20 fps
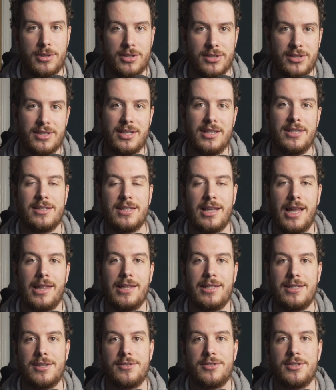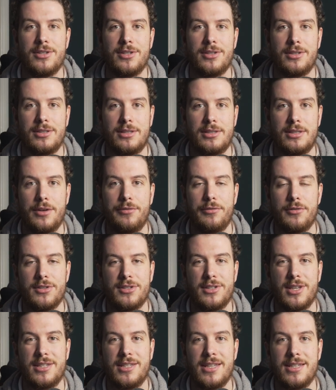see slightly different
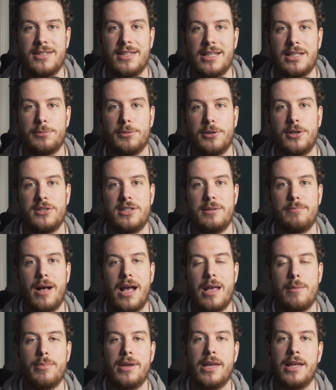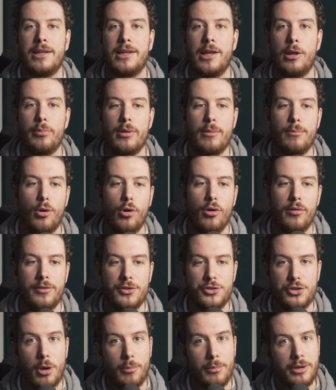statistics because he might be a little bit more of
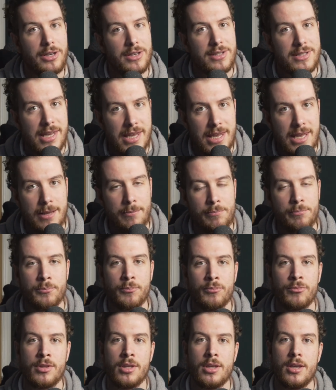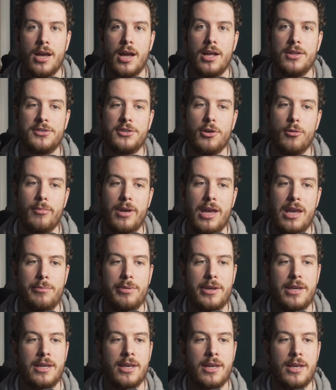a dominant team. And so
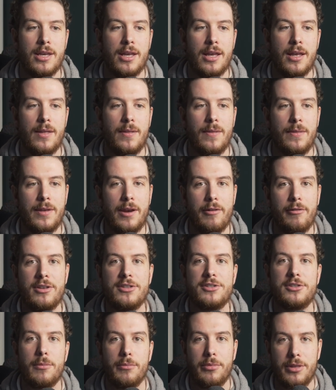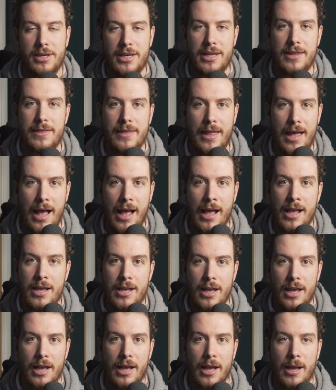maybe there is something in that.
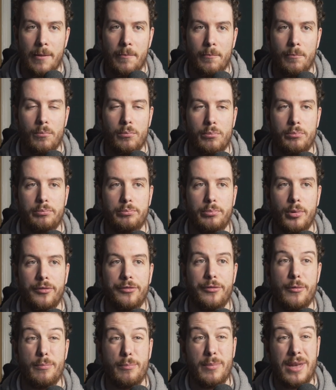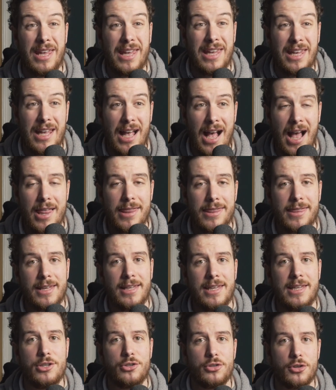But for me, I
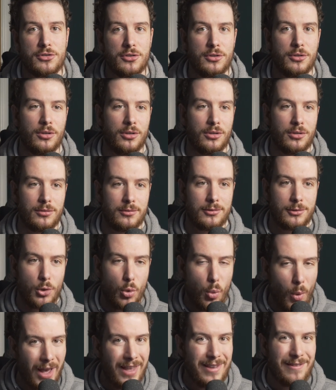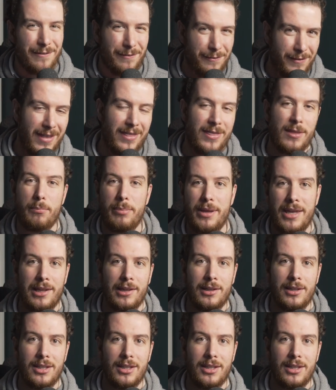think he doesn't quite fit the bill.